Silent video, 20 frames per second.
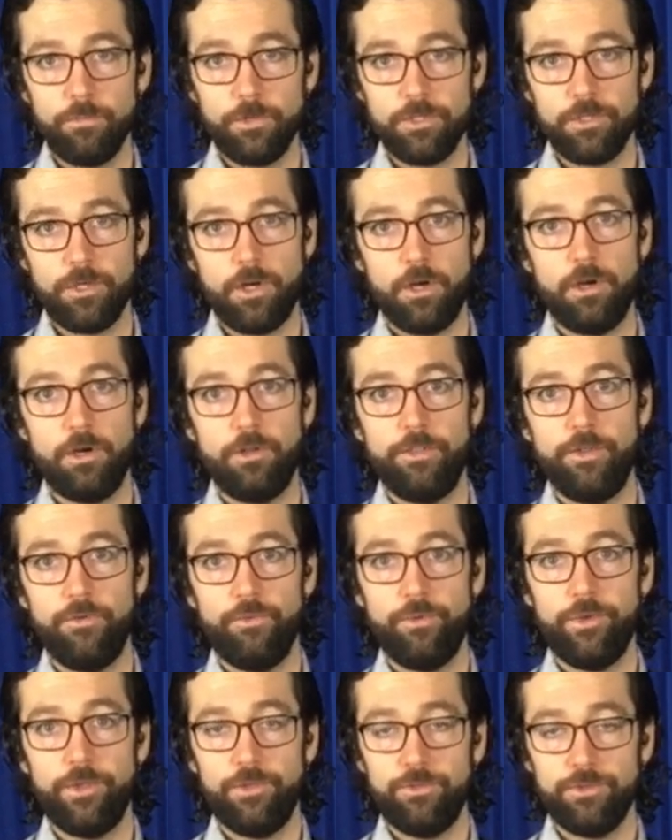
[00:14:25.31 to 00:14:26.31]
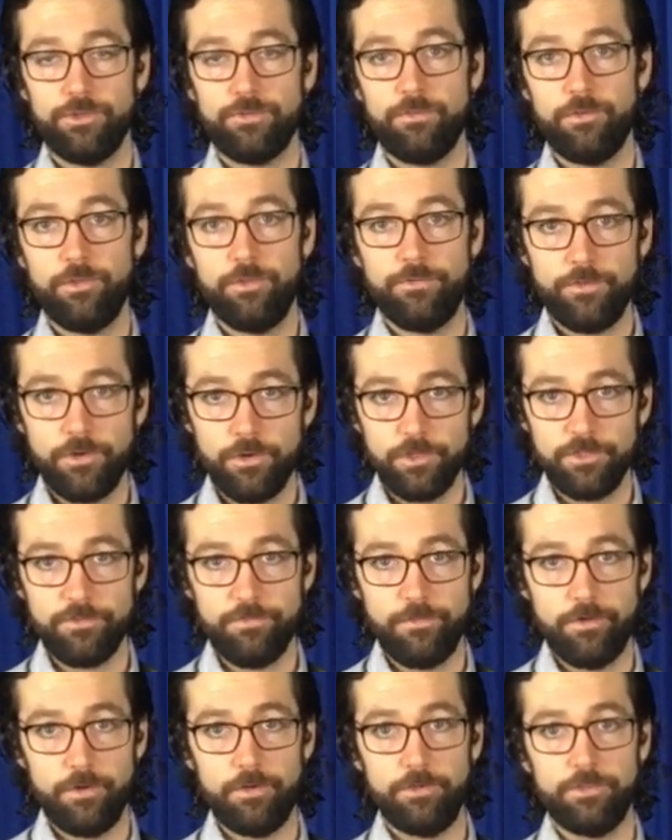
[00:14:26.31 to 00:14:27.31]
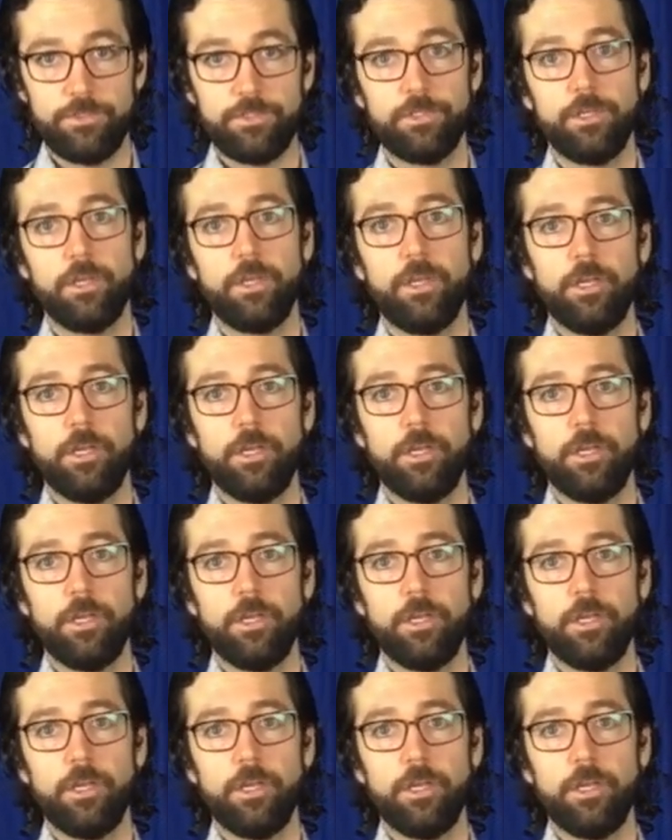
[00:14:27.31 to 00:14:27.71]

guitar that we used for the first verse